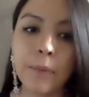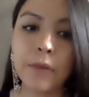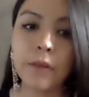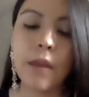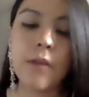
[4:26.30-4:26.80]

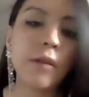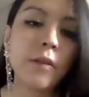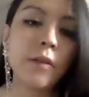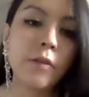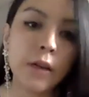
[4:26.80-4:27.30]
Even if
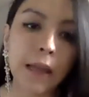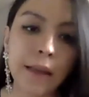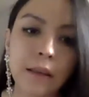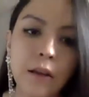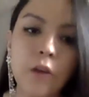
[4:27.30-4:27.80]
you're in like,
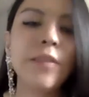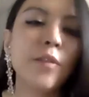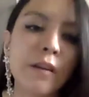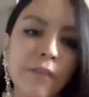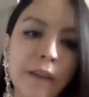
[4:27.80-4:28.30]
unless you're in a
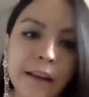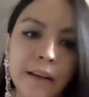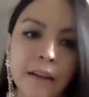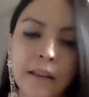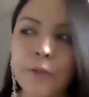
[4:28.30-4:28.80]

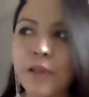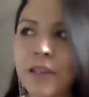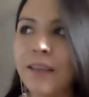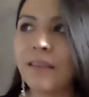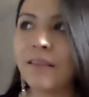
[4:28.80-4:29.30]
final, in which
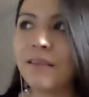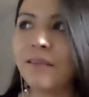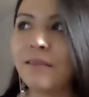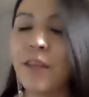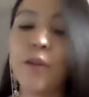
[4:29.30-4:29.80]
case,
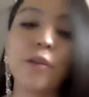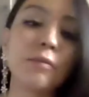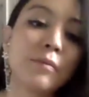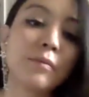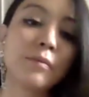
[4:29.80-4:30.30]
you
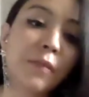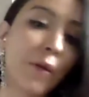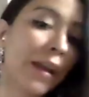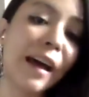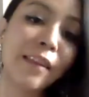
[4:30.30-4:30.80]
know, we
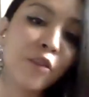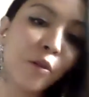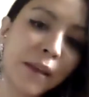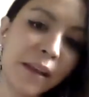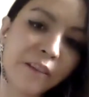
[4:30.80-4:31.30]
can't all
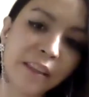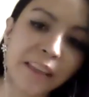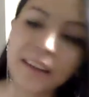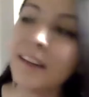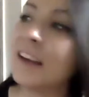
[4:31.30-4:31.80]
win
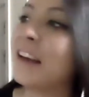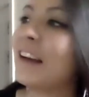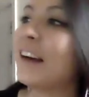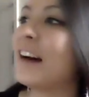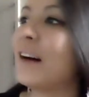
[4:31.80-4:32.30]
everything.
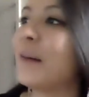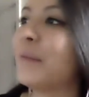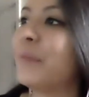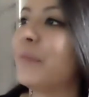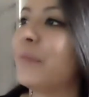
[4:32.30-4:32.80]

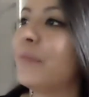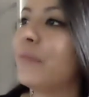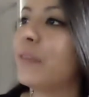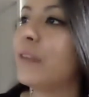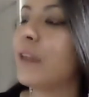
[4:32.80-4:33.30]

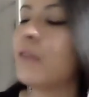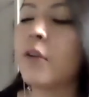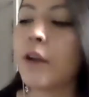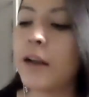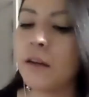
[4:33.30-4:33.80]
If you're
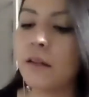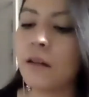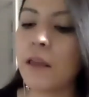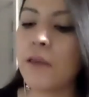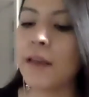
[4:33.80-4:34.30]
in
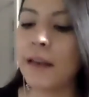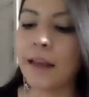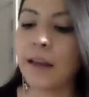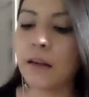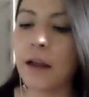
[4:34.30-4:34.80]
even like
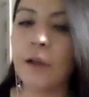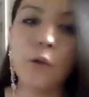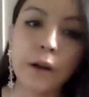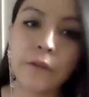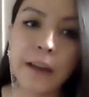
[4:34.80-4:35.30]
a
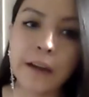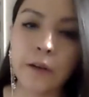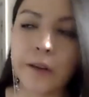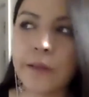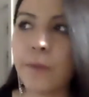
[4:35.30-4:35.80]
quarterfinal or
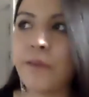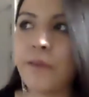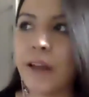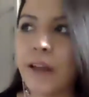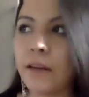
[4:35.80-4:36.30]
a semifinal,